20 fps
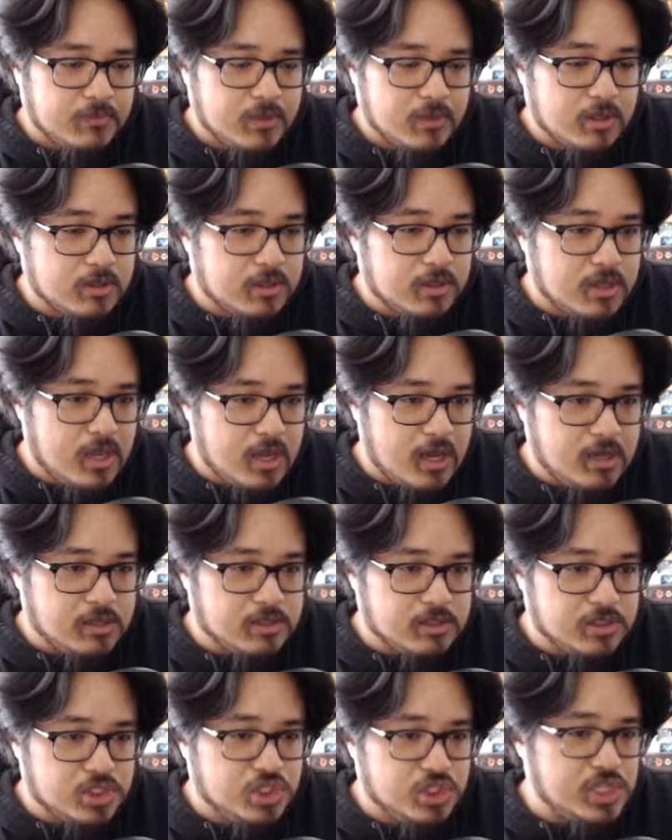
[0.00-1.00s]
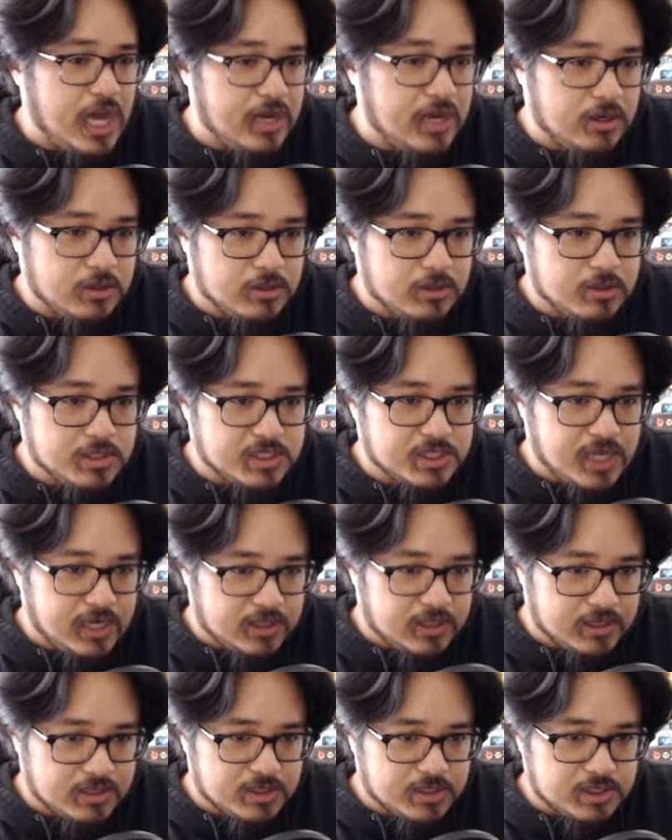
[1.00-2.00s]
The cannon shattered the
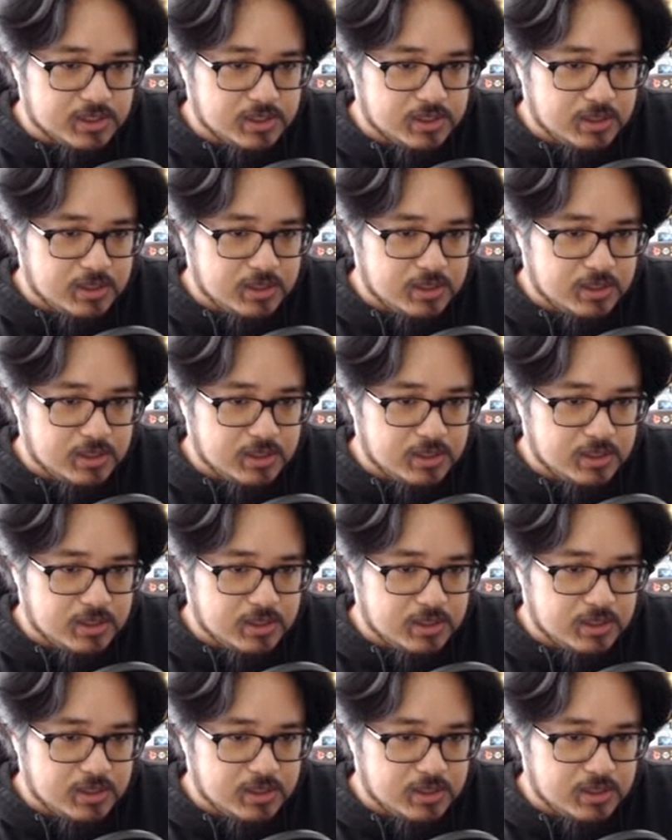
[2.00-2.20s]
silence.